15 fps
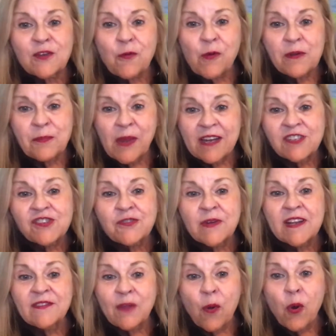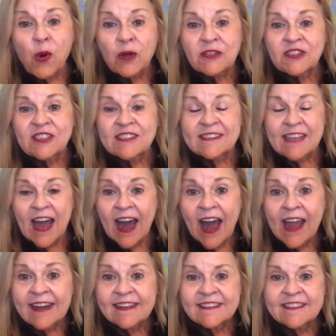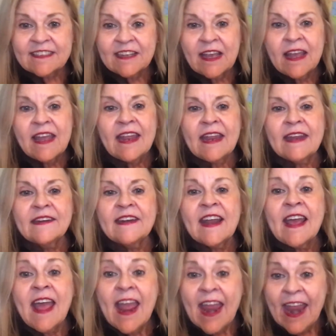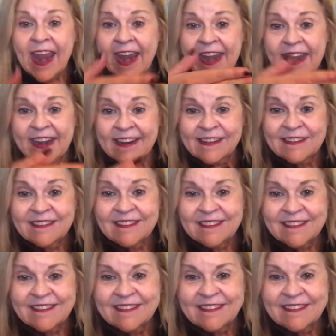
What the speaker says: when measuring the horse's height in hands,